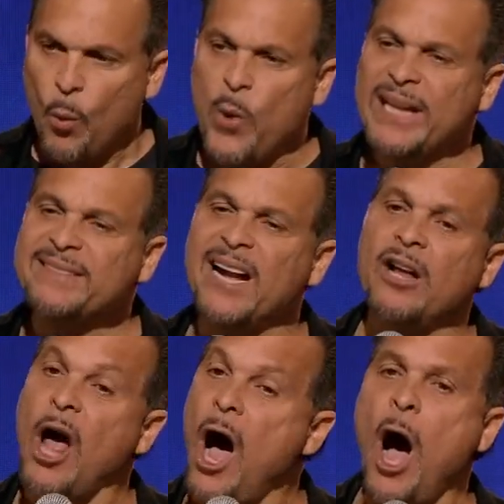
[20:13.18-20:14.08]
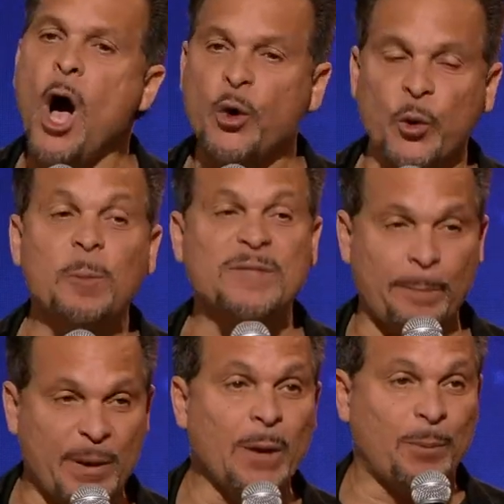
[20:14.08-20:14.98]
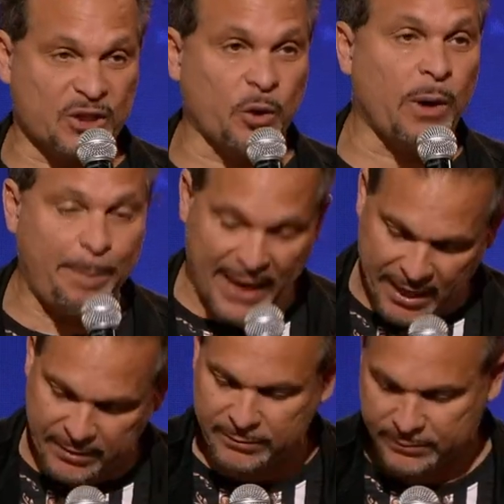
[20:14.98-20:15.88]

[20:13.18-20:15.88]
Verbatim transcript: We tell all groups of people to repent.